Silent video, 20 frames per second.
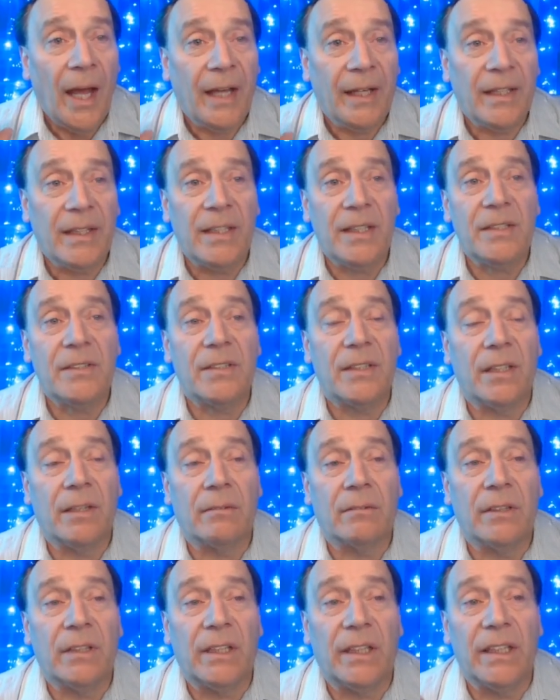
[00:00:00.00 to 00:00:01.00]
And it is
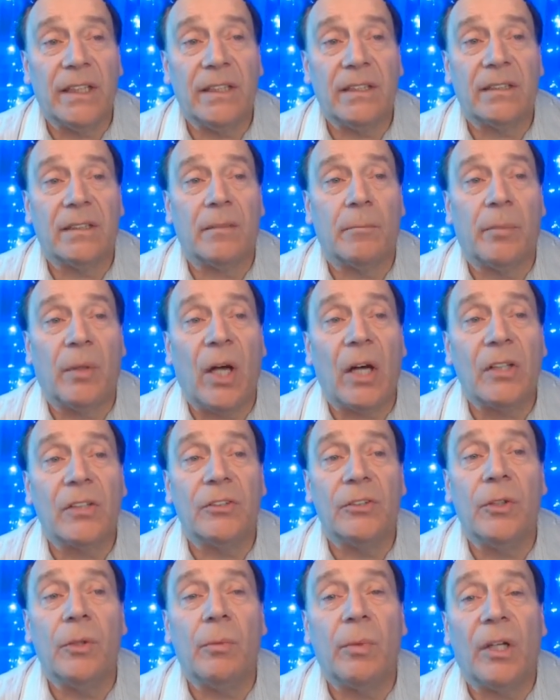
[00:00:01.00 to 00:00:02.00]
released,
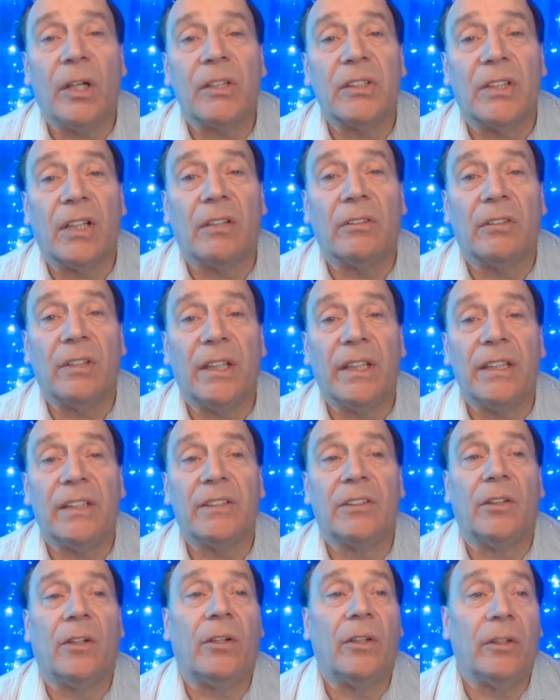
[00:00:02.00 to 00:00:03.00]
blocks, new blocks are
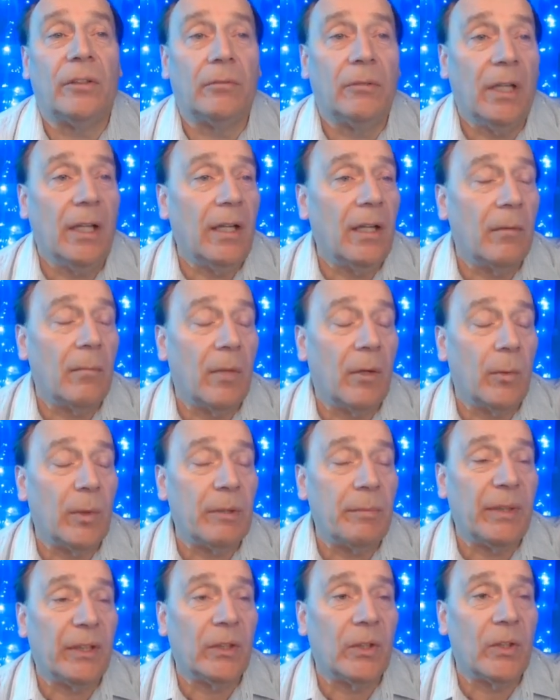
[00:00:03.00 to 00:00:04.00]
released on
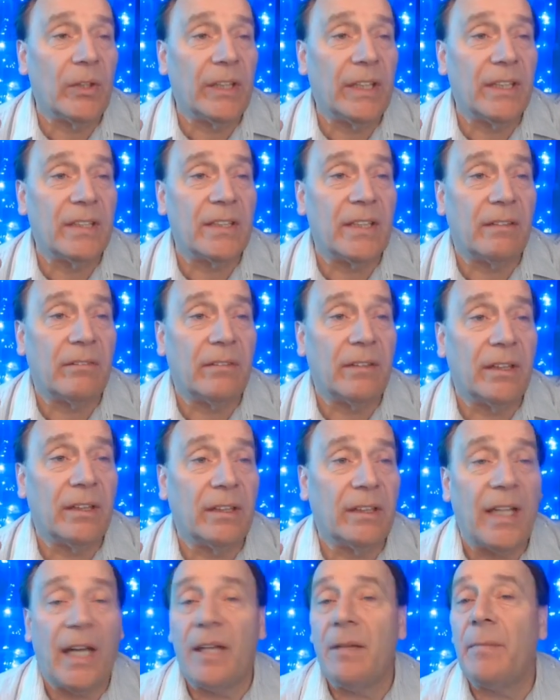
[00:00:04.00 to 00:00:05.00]
with Bitcoin, it's
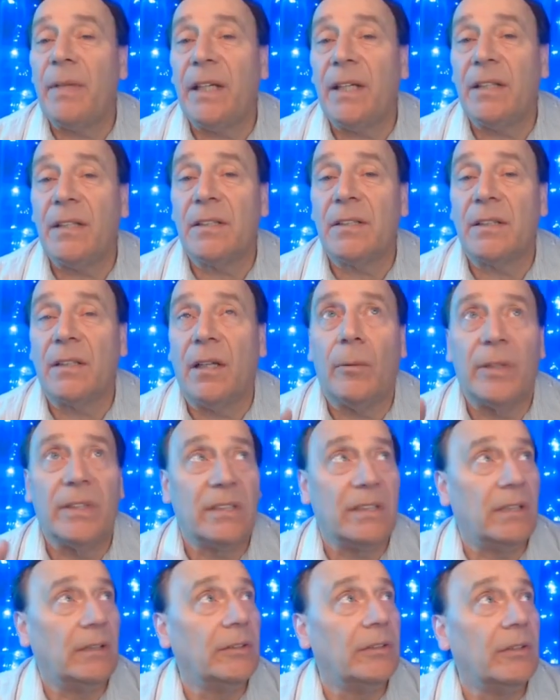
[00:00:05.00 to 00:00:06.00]
every 10 minutes.
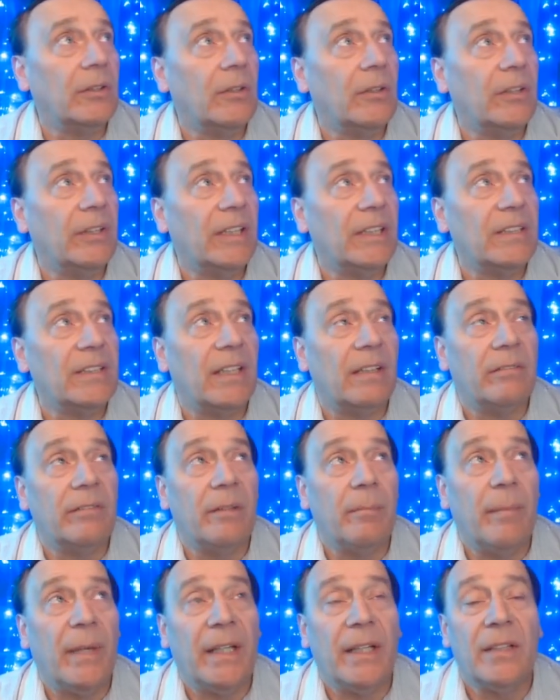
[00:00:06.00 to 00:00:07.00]
With Zillion Coin, it's
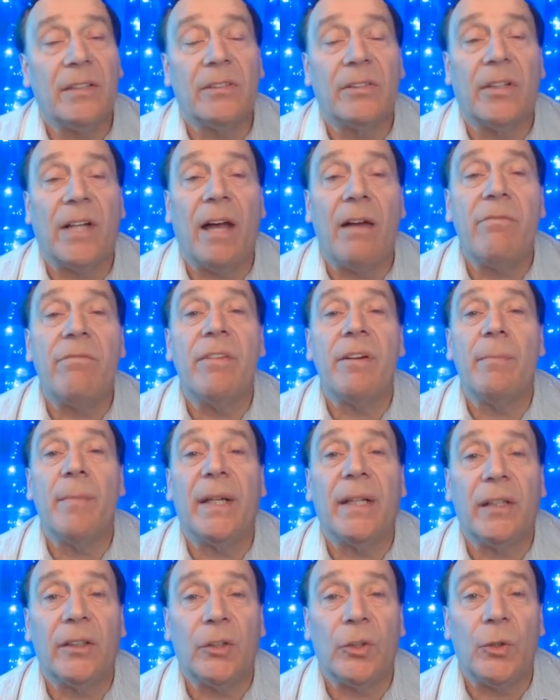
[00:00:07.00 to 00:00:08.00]
every minute. So every
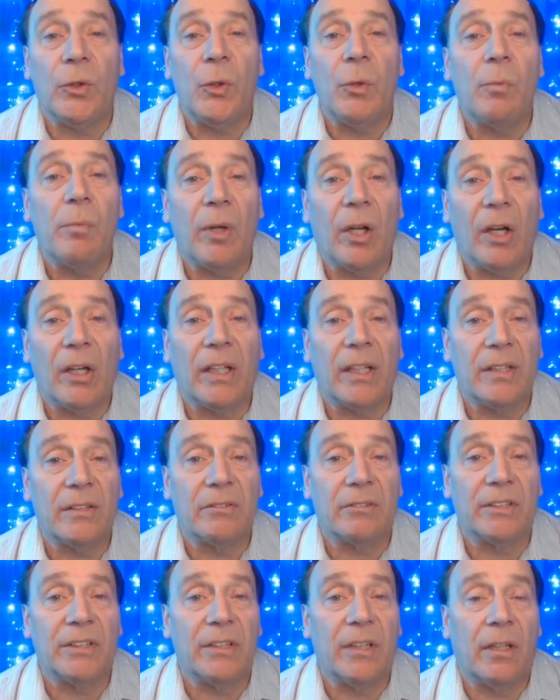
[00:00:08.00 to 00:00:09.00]
minute, a new block
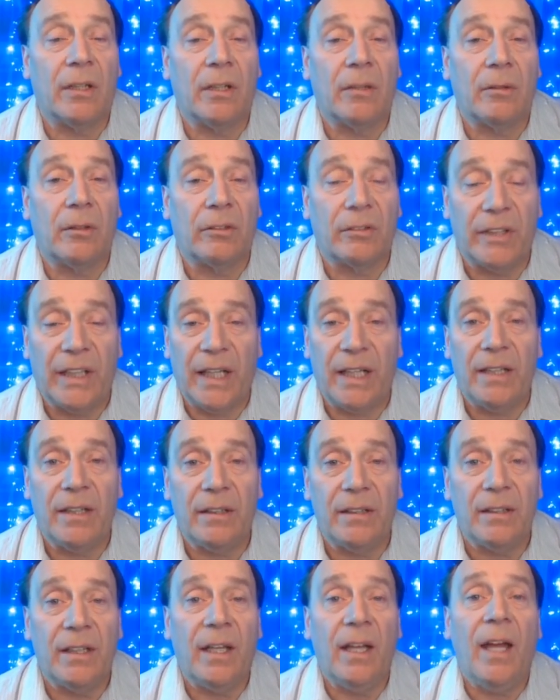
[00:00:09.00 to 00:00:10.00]
is uh,
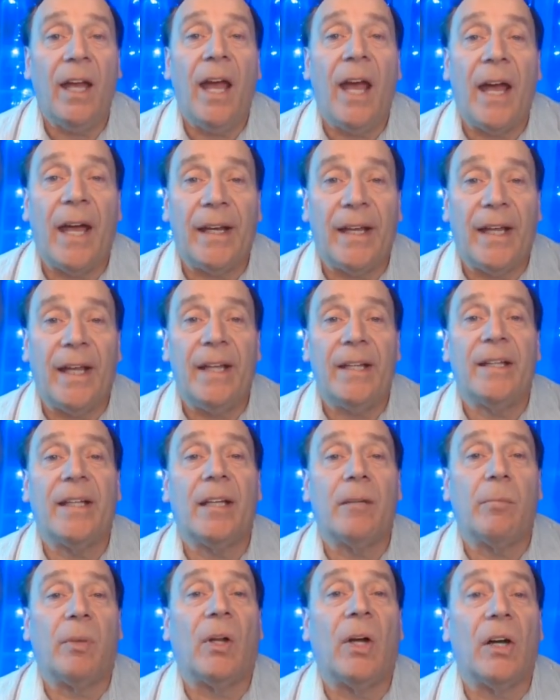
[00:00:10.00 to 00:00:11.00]
created, and in
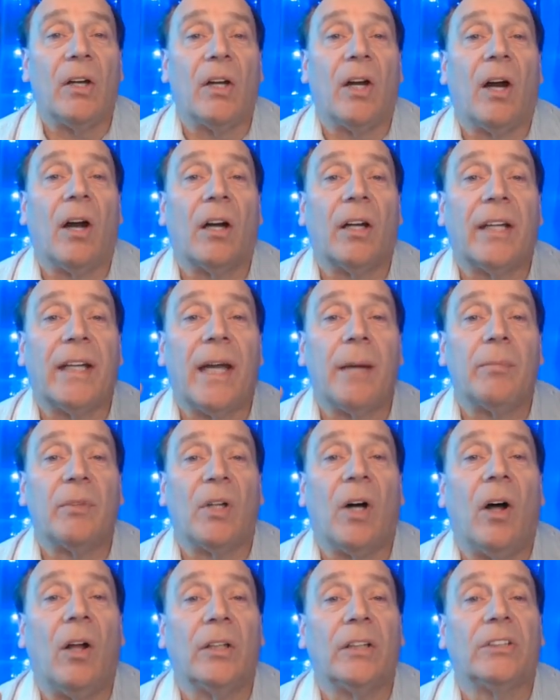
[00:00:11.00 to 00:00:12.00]
that block are
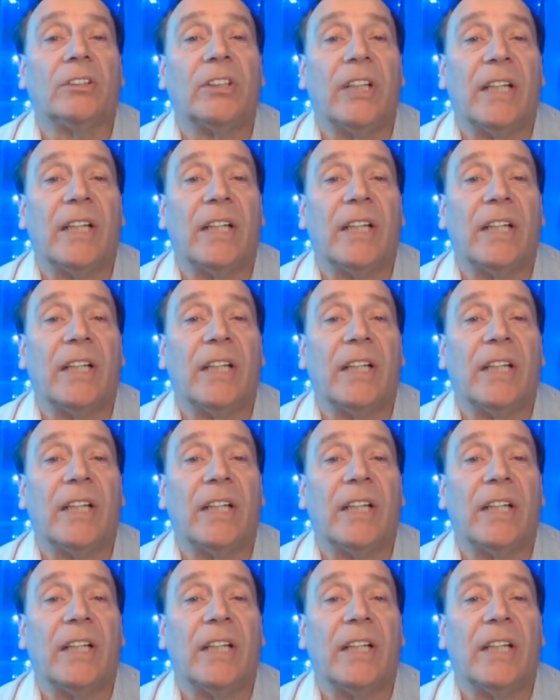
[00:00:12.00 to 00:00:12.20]
kept all the